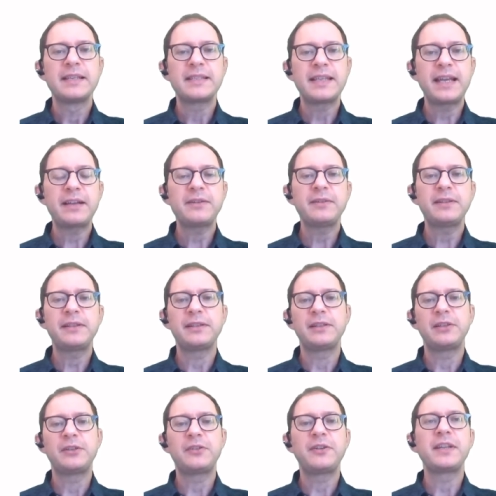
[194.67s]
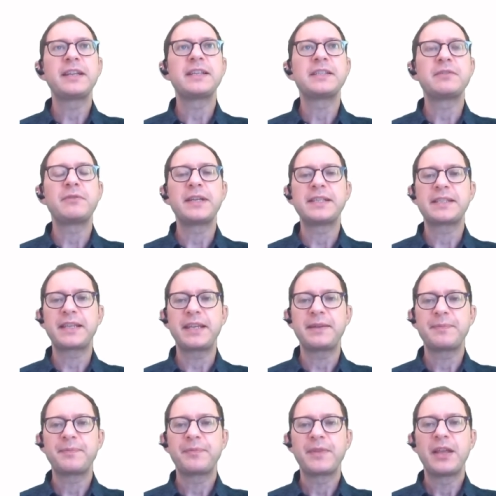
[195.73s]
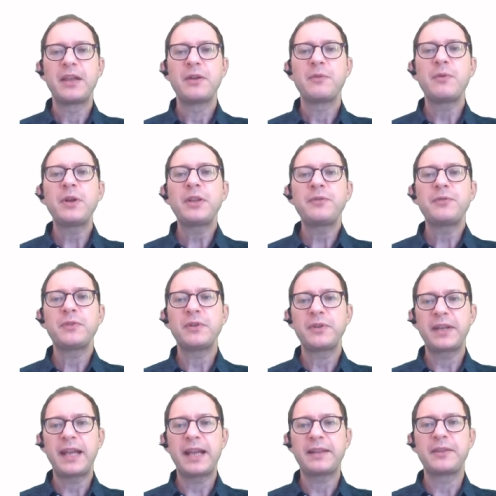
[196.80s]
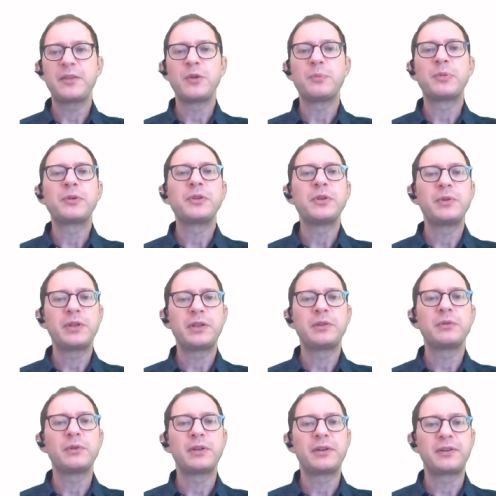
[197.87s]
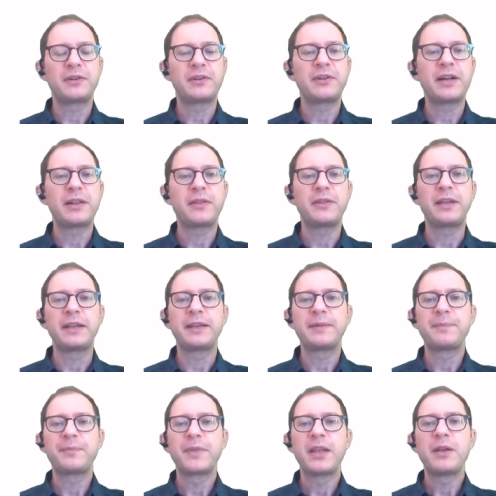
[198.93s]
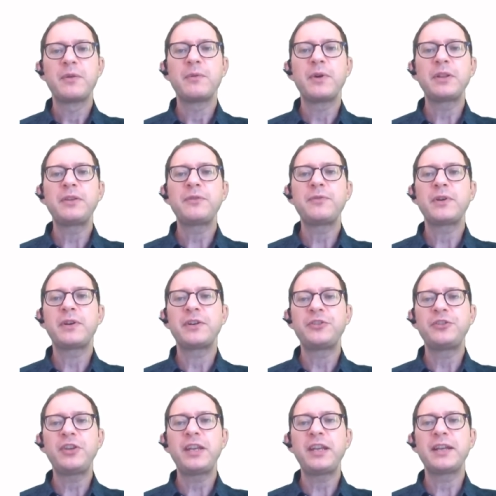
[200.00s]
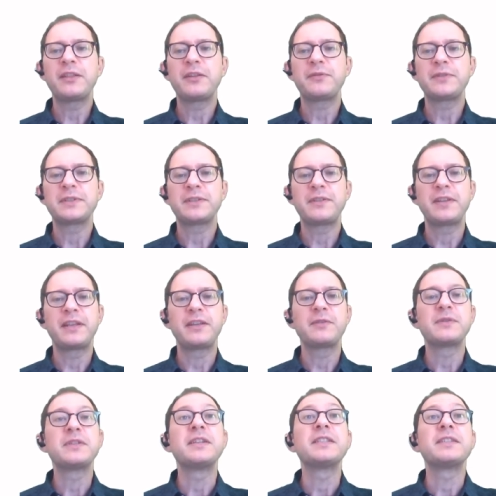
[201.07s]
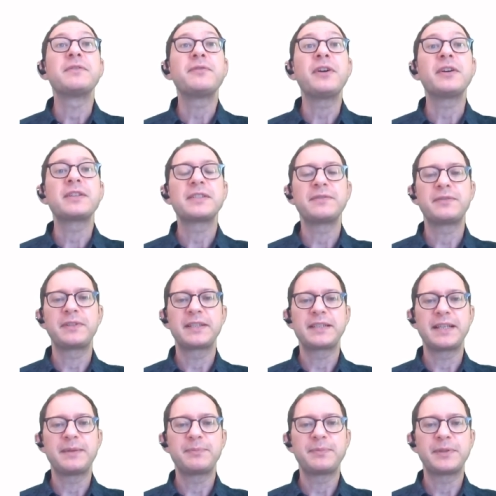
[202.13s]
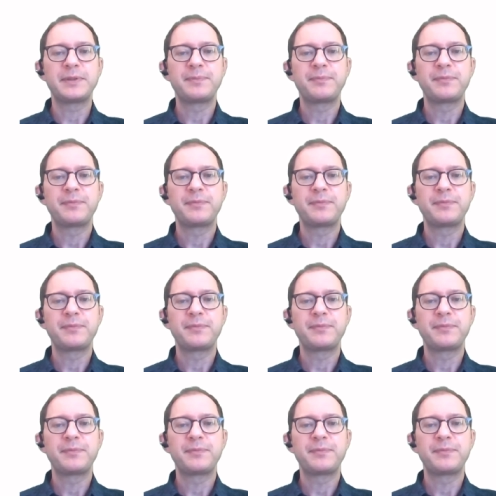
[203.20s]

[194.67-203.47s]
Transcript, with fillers: Second, learning is risky. What if you don't get the opportunity to learn the right thing? What if you are a chick and the first thing you see is a fox, for example?